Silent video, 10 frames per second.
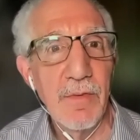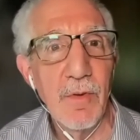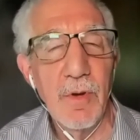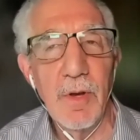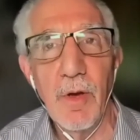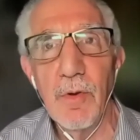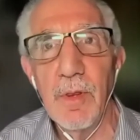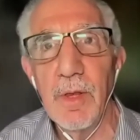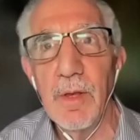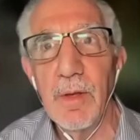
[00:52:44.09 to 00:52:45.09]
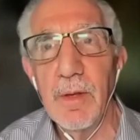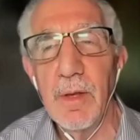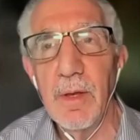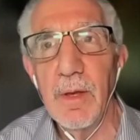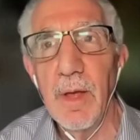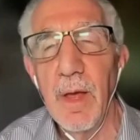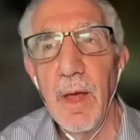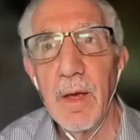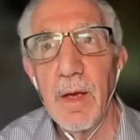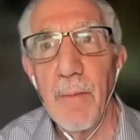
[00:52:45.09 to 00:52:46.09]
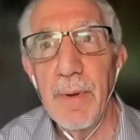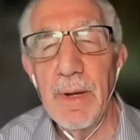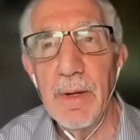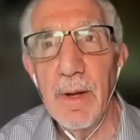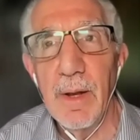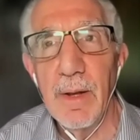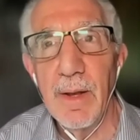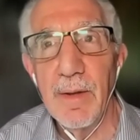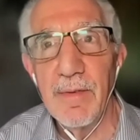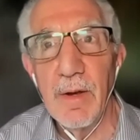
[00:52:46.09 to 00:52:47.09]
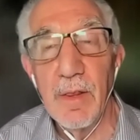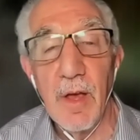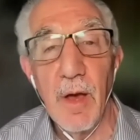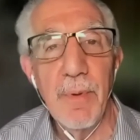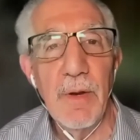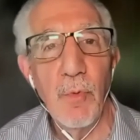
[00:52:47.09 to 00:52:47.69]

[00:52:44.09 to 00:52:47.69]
So to go to the company and say to the company,